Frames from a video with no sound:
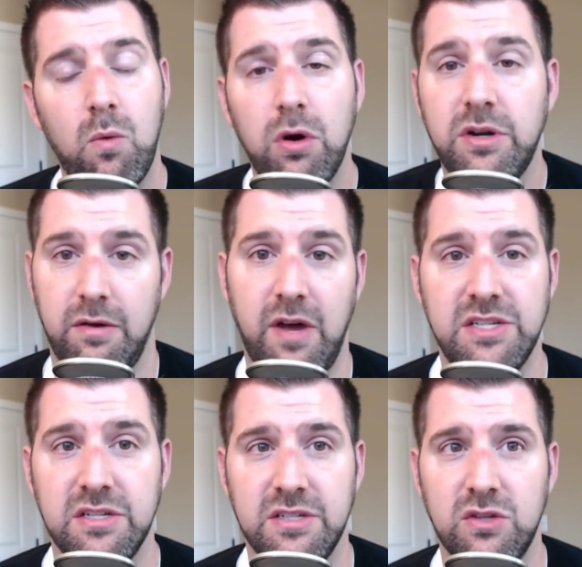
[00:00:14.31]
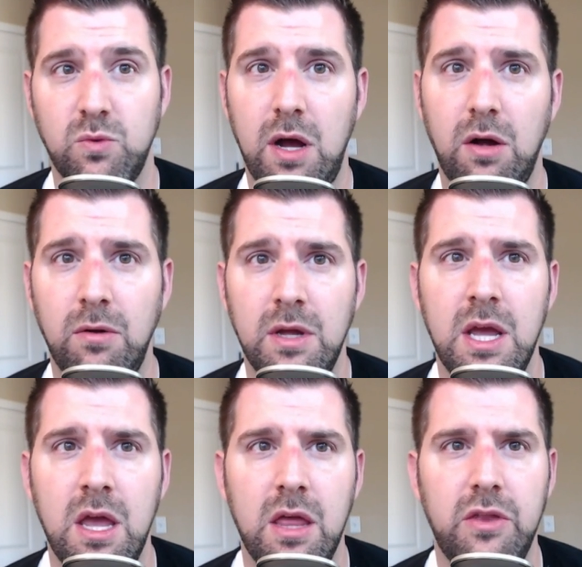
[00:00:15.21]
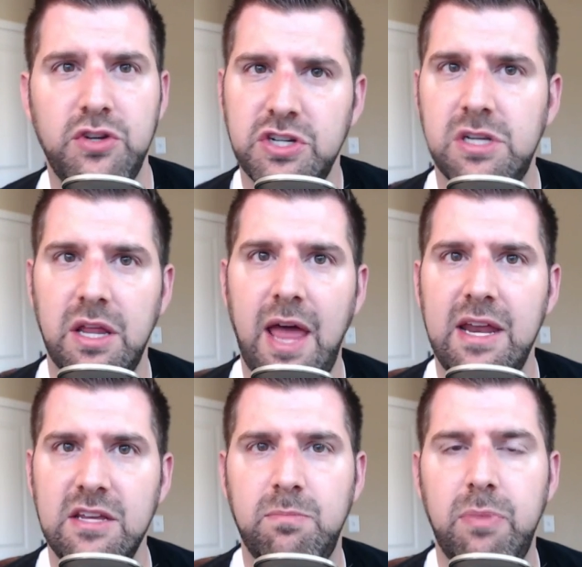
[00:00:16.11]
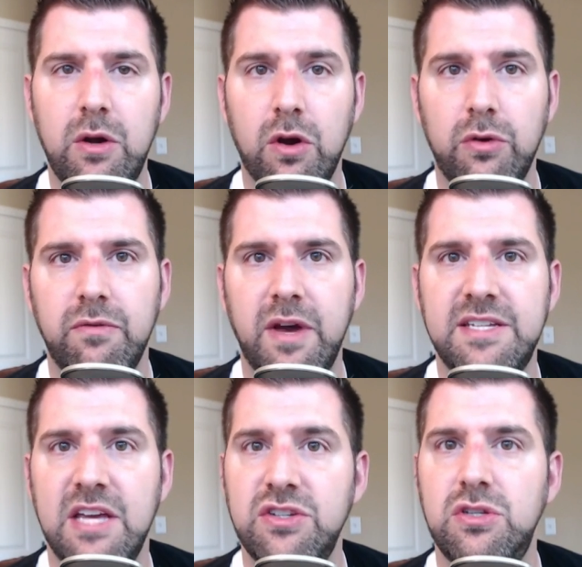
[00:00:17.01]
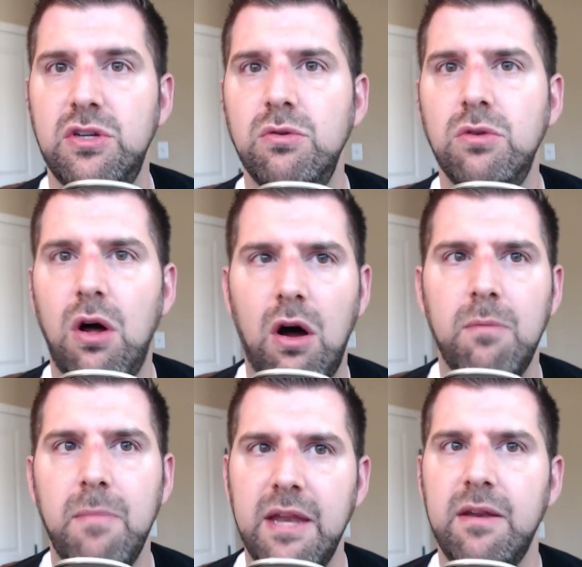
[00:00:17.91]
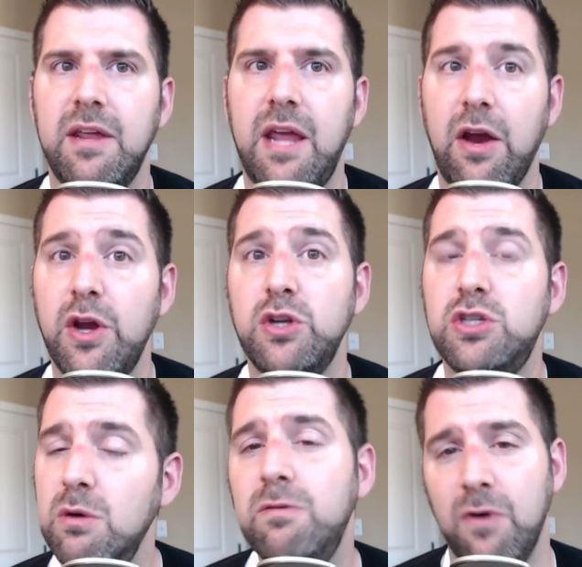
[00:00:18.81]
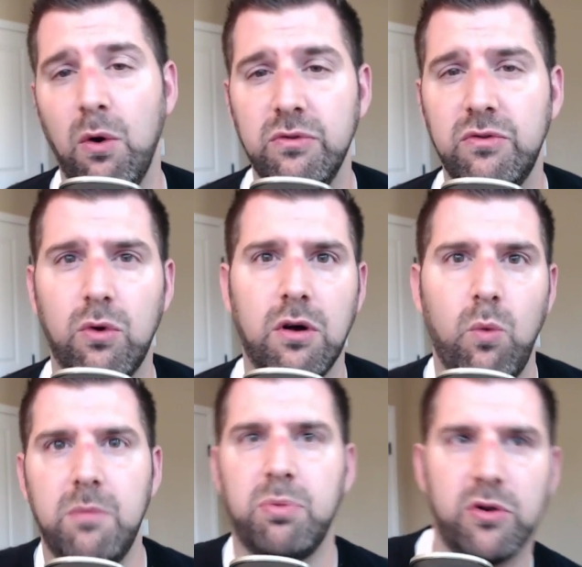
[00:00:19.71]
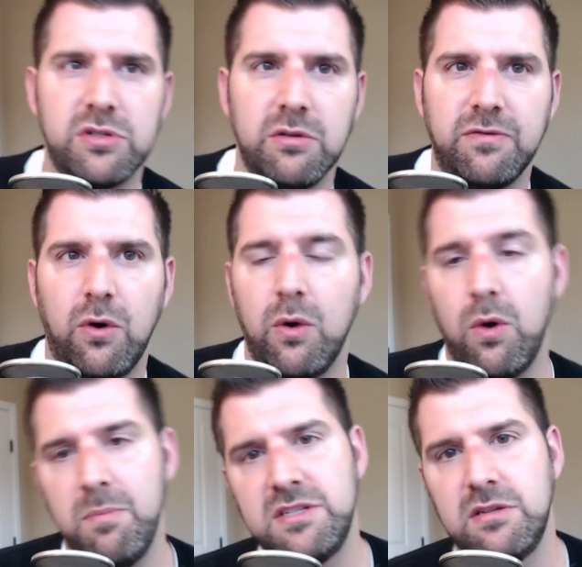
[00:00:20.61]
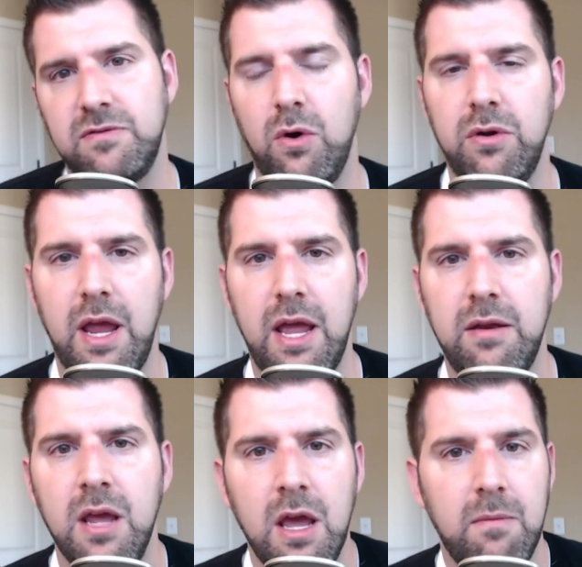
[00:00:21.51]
work devices as well. And the gist of that is bring your own device has too long meant carrying two phones or one personal phone and one business phone, and